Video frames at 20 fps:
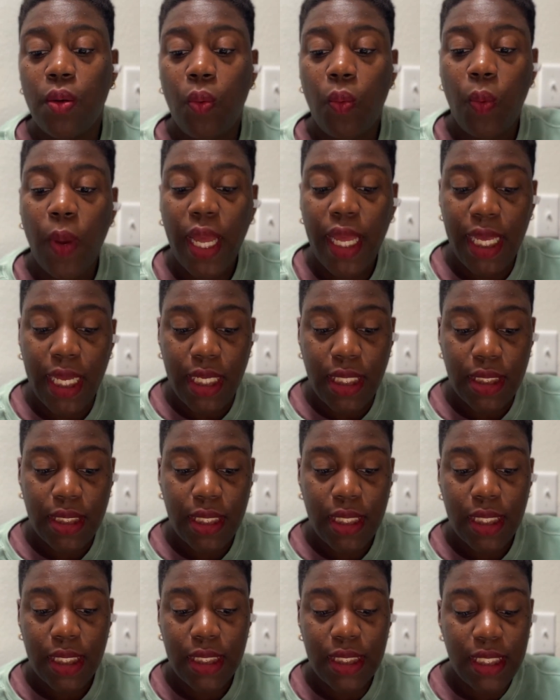wait
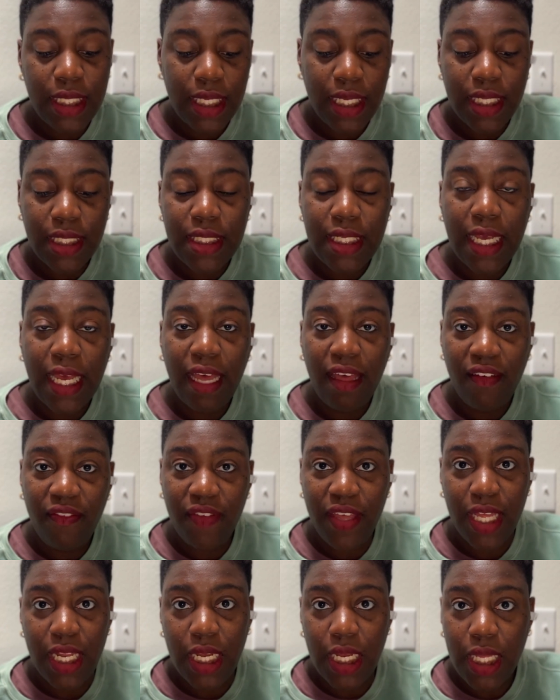to get to
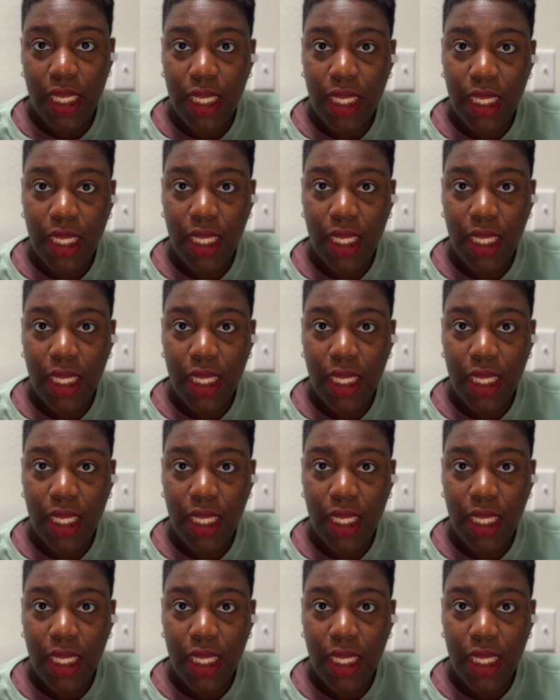heaven